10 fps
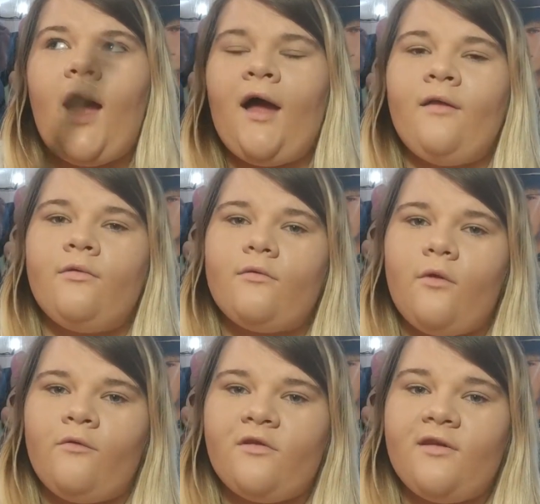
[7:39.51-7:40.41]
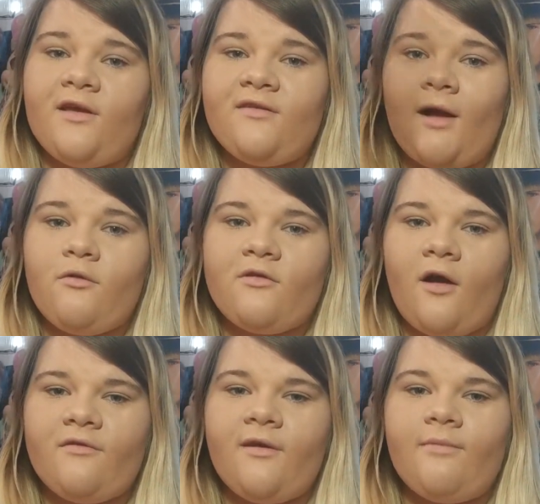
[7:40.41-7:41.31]
And obviously it's now the
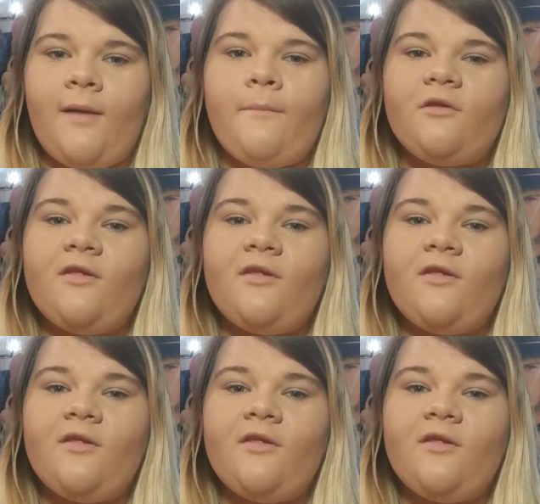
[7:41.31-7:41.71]
start of September.